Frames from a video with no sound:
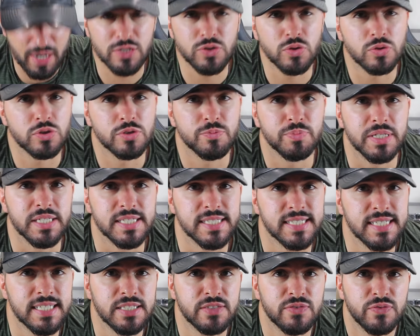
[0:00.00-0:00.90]
as well just be
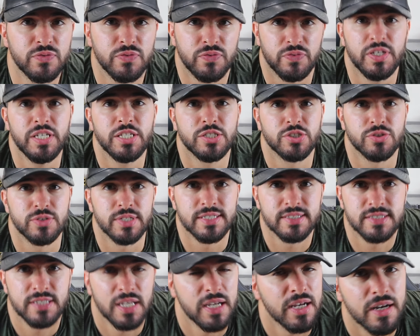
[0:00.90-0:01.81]
Aziz
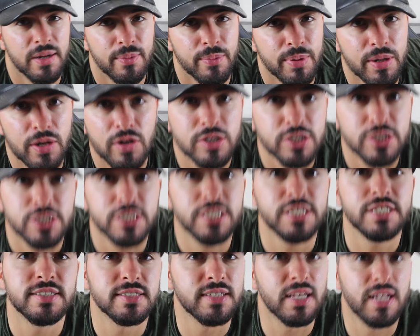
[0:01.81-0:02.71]
featuring Tea, because
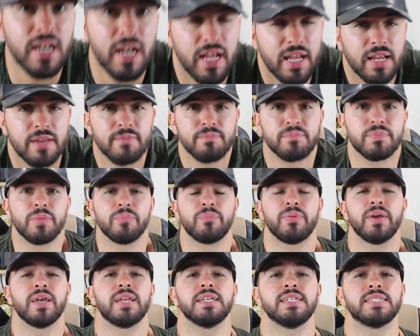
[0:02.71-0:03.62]
she's like
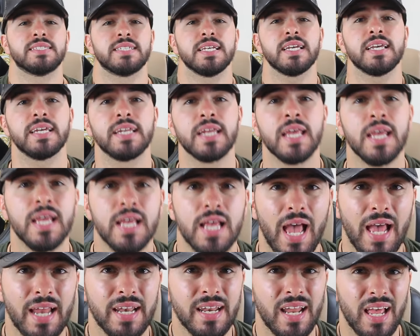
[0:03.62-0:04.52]
barely singing.
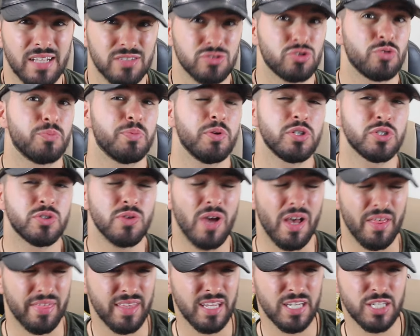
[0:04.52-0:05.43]
And to be honest with
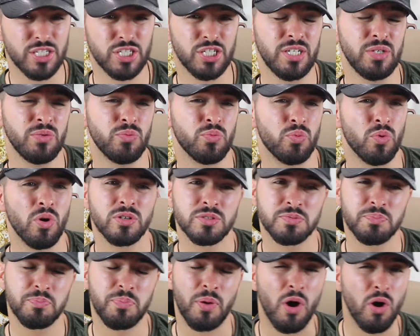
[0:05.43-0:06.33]
you, I think she
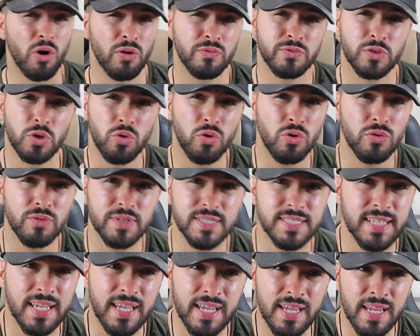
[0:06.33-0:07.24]
was part of the chorus
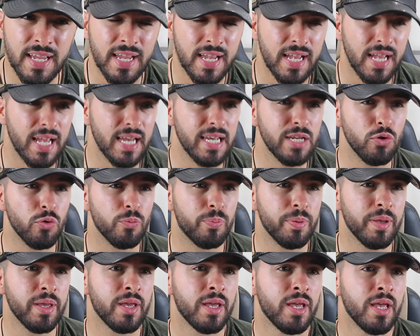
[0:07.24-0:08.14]
there a little
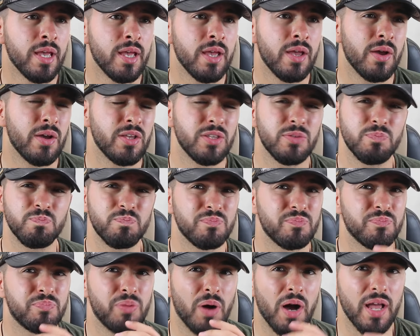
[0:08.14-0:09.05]
bit,
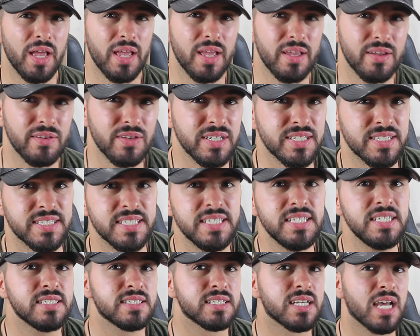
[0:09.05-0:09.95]
but
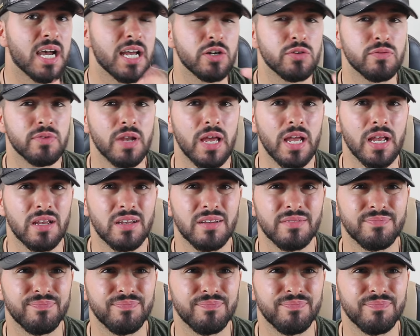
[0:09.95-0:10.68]
Aziz kind of like